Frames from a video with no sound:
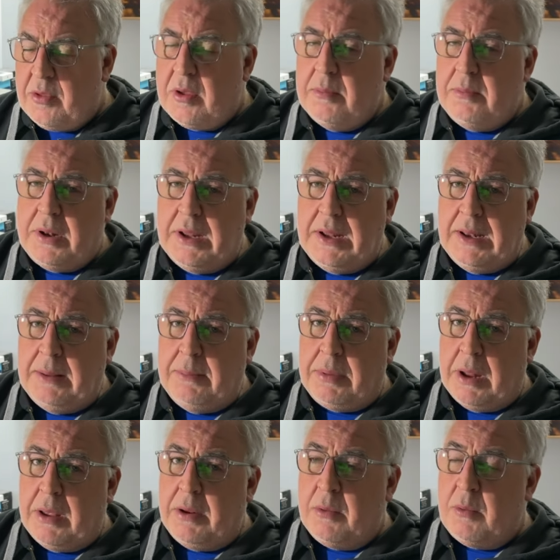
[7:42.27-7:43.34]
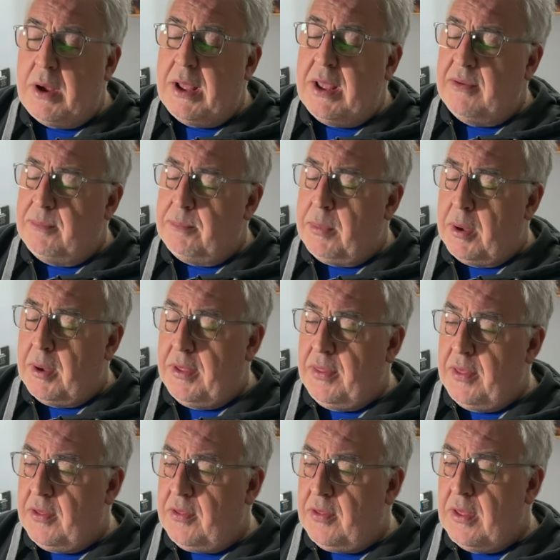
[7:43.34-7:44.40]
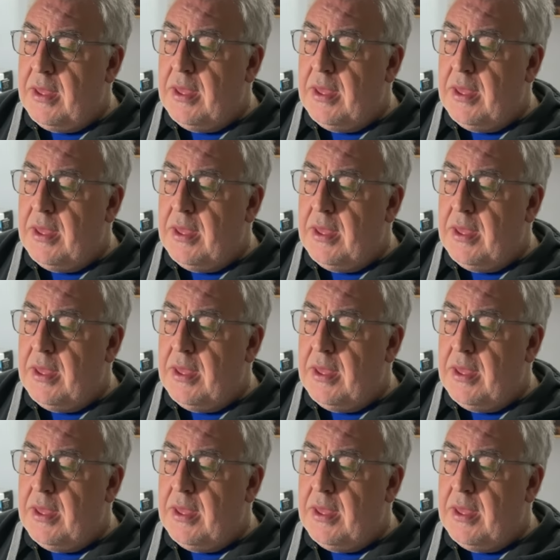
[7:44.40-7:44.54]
completely blown away by this.